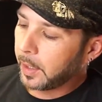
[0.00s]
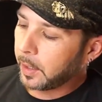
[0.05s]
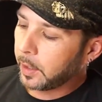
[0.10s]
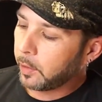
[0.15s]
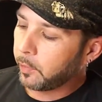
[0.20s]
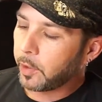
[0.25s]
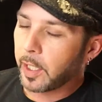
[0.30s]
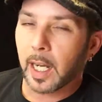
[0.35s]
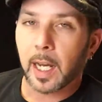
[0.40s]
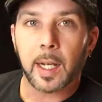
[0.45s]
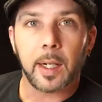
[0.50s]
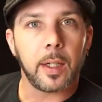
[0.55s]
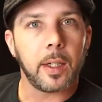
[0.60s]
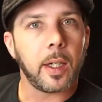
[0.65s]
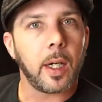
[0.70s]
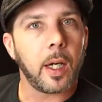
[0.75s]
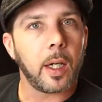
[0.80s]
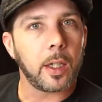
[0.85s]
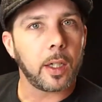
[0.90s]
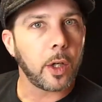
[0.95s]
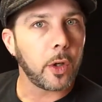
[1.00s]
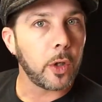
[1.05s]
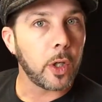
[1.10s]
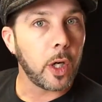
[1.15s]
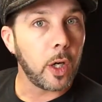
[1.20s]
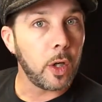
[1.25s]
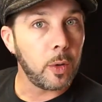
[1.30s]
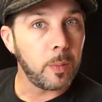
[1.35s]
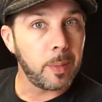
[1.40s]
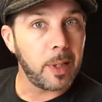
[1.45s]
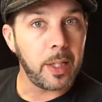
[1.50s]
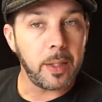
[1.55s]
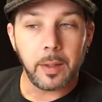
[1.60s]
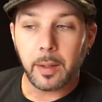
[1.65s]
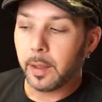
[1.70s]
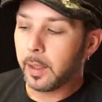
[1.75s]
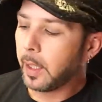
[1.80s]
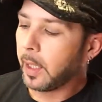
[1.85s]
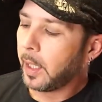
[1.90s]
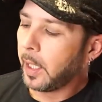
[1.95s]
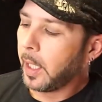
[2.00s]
You've got a go to home button.